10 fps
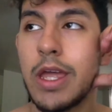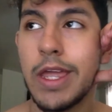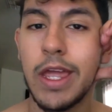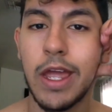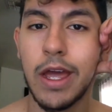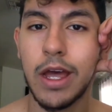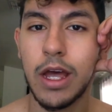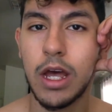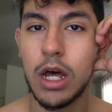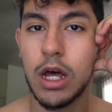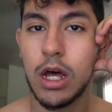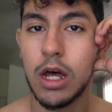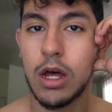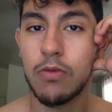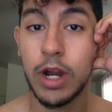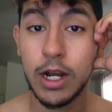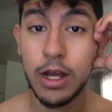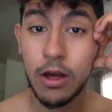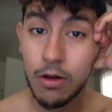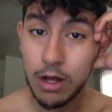yeah, uh, right
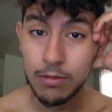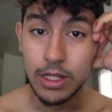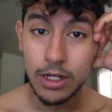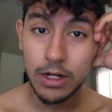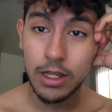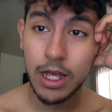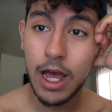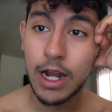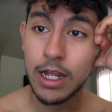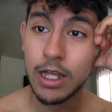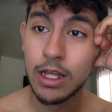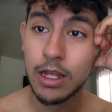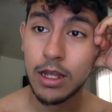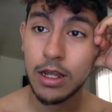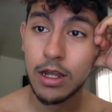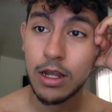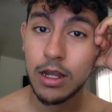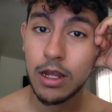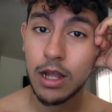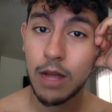now I'm literally adding.
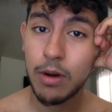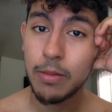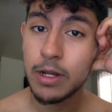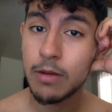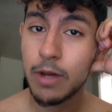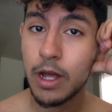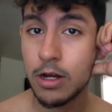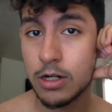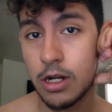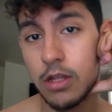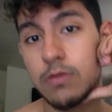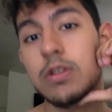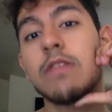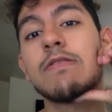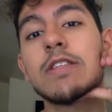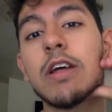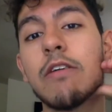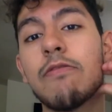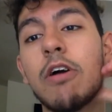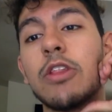I'm probably gonna buy hundred dollars worth of stuff
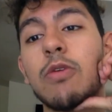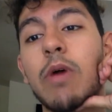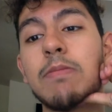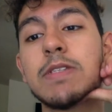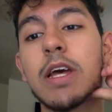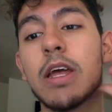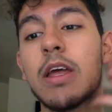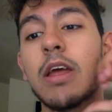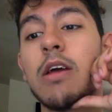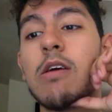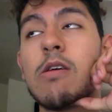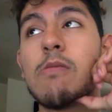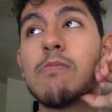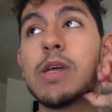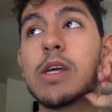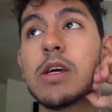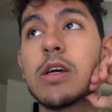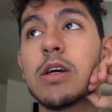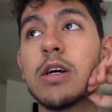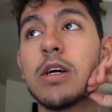on their website
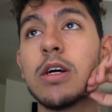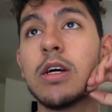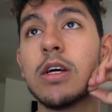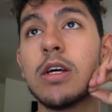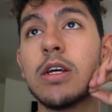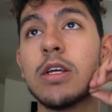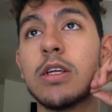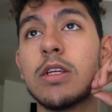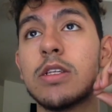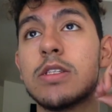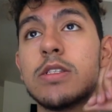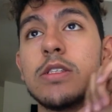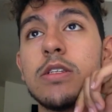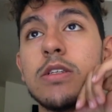because